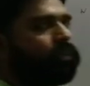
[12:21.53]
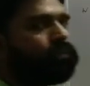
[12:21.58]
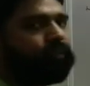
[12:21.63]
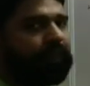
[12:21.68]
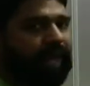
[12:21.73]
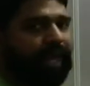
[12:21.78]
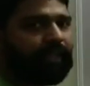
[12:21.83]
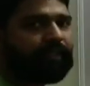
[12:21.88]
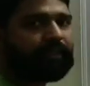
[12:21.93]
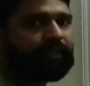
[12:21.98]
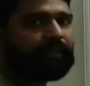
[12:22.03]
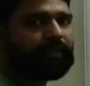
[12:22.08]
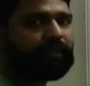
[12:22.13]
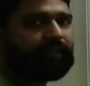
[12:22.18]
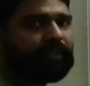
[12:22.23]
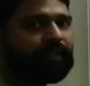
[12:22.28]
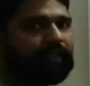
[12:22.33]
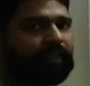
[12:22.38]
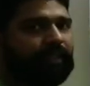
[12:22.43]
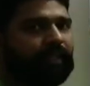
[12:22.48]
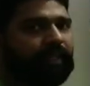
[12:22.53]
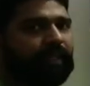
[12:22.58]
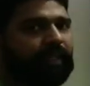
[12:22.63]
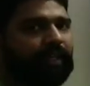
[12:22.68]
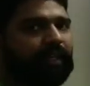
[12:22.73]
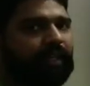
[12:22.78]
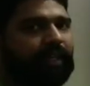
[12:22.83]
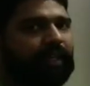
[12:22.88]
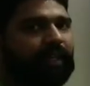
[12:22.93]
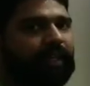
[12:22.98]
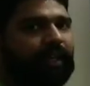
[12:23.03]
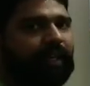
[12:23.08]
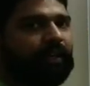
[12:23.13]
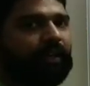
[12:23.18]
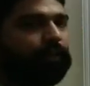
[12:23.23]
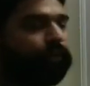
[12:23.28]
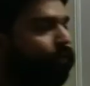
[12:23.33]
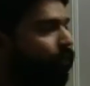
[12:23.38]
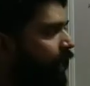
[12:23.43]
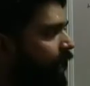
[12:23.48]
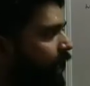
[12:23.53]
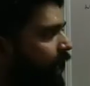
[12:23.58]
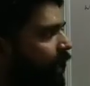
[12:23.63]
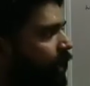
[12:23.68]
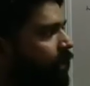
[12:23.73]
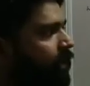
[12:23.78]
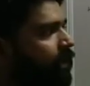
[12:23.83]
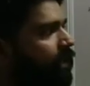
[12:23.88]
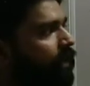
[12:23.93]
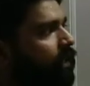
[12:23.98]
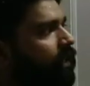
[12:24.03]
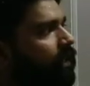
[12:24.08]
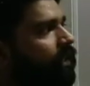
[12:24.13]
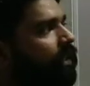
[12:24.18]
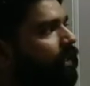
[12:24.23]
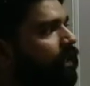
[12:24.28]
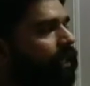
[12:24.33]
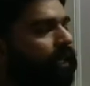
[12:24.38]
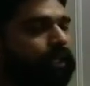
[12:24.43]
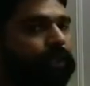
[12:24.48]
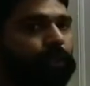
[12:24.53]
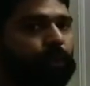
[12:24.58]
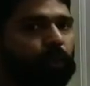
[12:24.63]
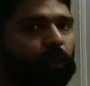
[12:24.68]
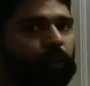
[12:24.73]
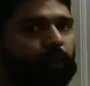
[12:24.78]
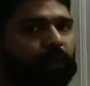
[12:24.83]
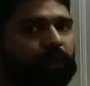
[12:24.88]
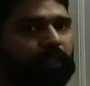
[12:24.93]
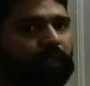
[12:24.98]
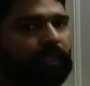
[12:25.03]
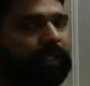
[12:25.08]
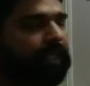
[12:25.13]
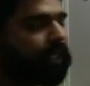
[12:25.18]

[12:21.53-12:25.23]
of X, we can use